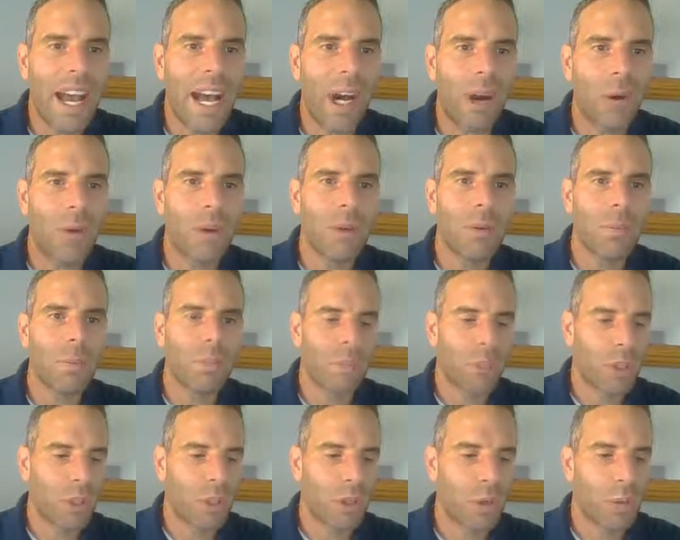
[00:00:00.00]

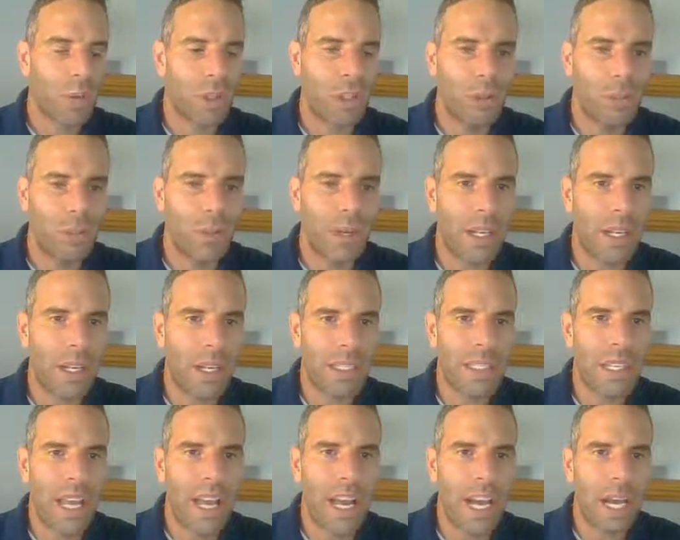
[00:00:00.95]
Now when you
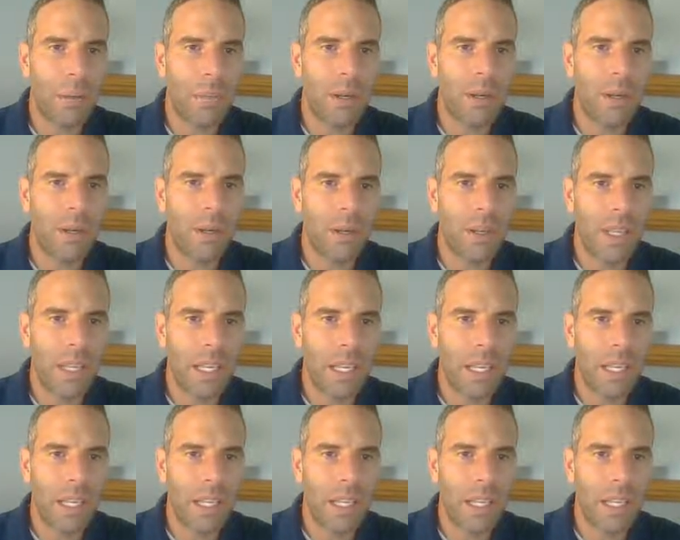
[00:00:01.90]
press tab,